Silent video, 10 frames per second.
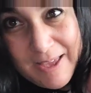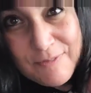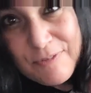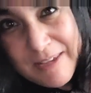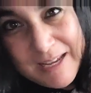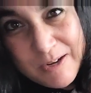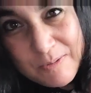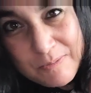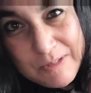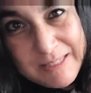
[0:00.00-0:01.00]
If you hear
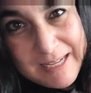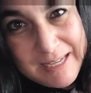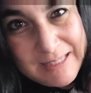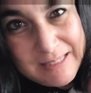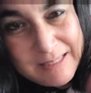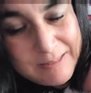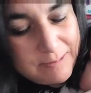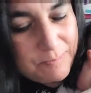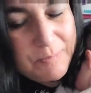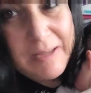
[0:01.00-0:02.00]
music,
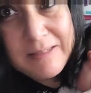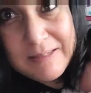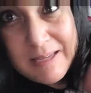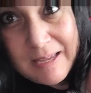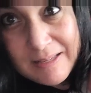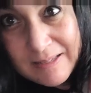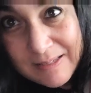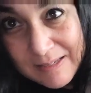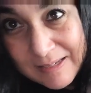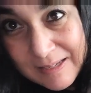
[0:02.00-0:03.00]
it's my son.
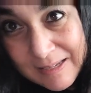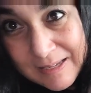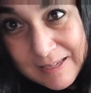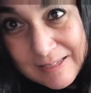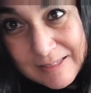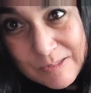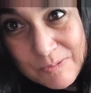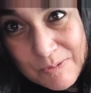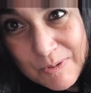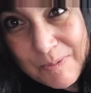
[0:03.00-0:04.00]

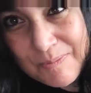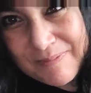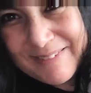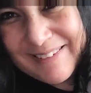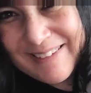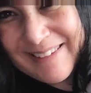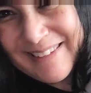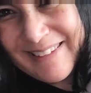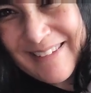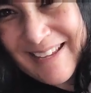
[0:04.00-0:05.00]
Room
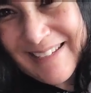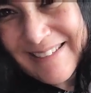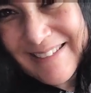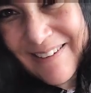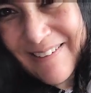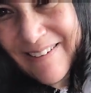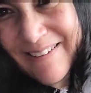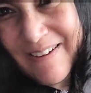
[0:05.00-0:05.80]
next door.